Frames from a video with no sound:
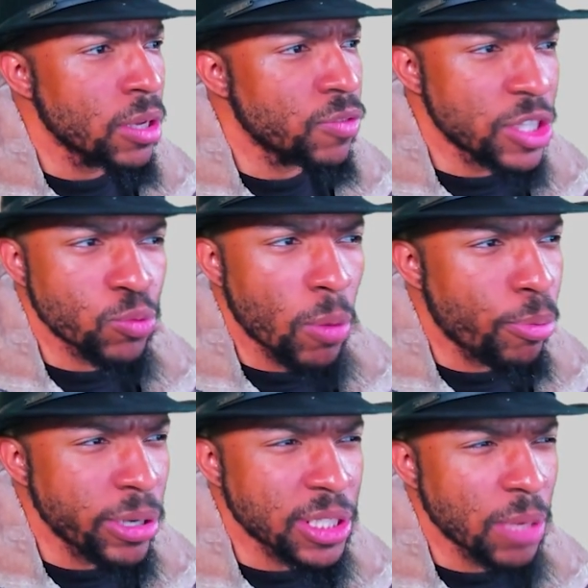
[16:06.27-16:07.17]
This is 1
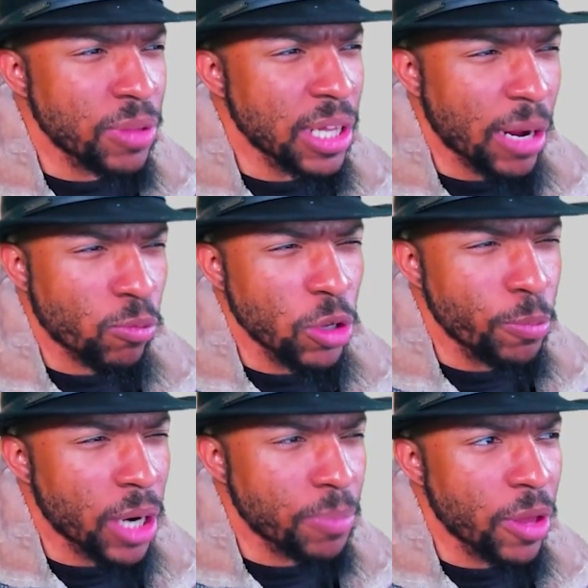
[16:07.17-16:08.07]
point something, like a little
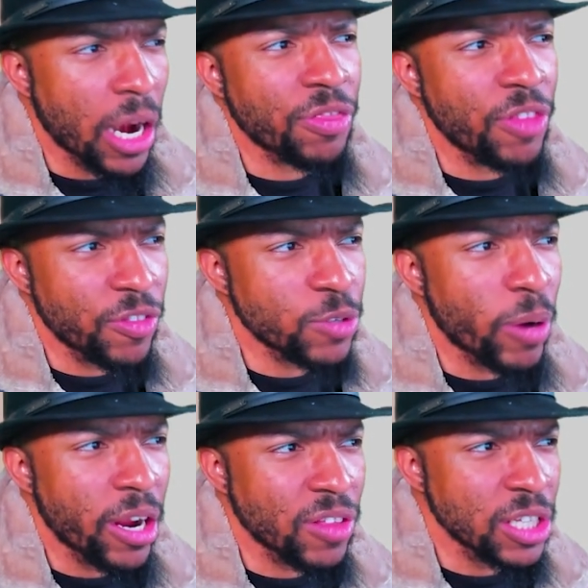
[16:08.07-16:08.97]
bit up there. And I think this right
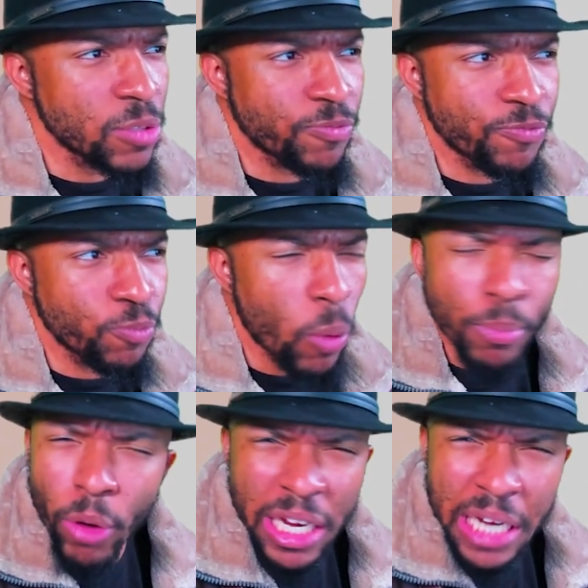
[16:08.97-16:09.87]
here, I think is
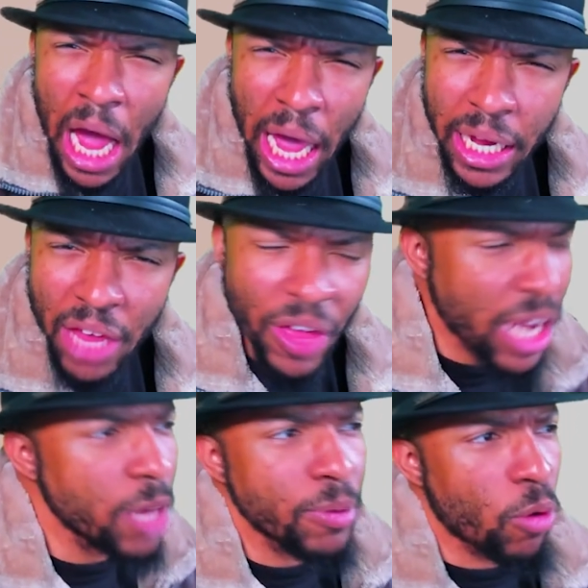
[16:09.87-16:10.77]
1.9. I
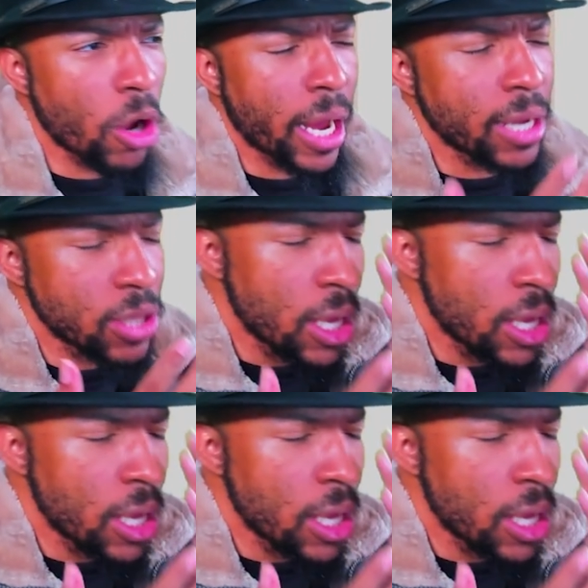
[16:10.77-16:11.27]
could be wrong, guys,